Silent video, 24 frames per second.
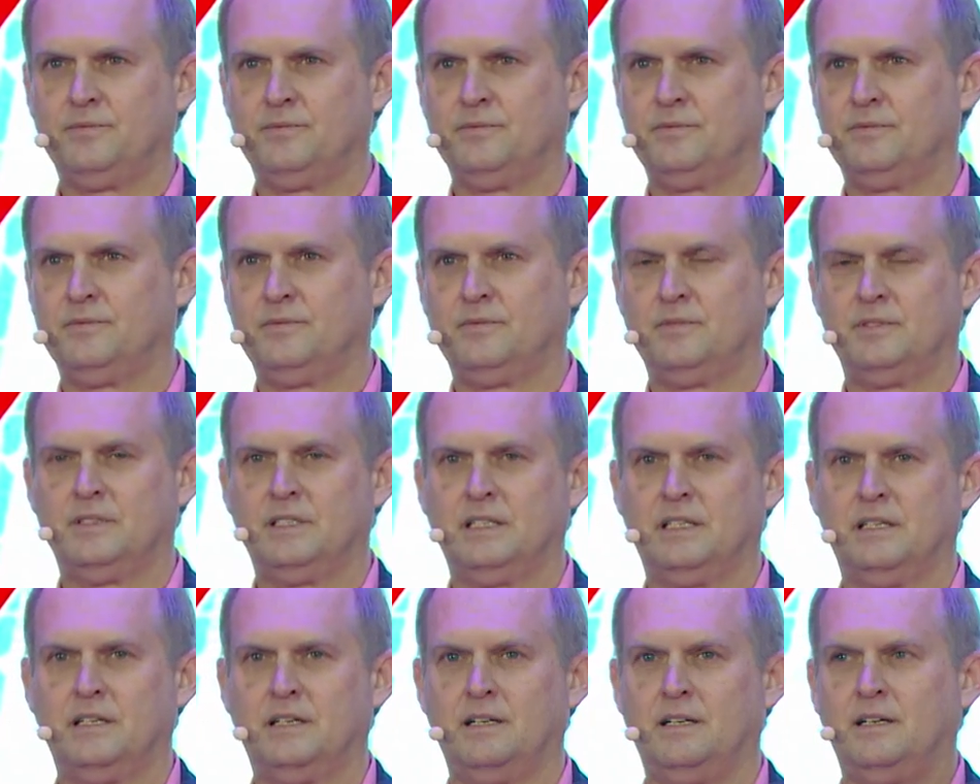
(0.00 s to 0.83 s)

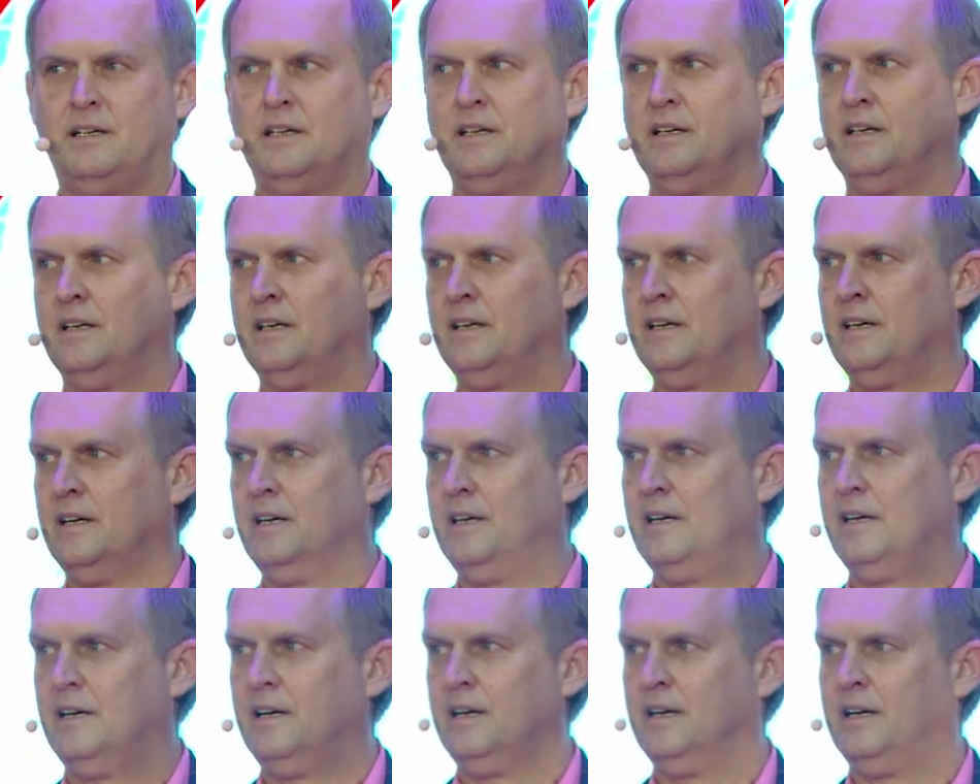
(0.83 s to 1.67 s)

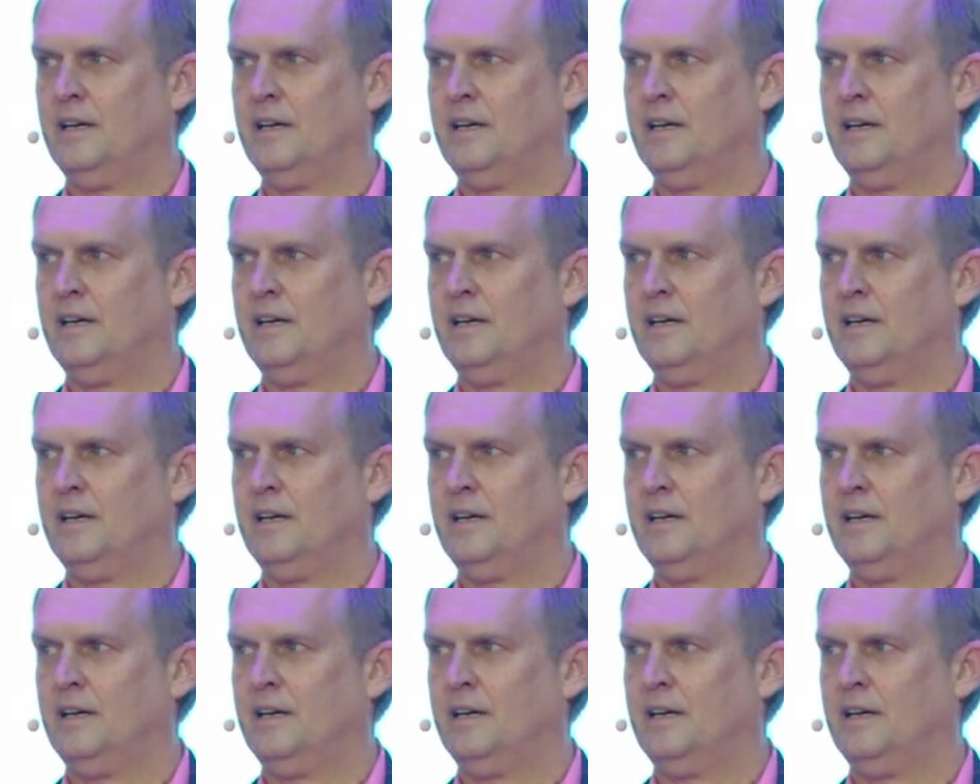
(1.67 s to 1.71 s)
No one is speaking in this clip.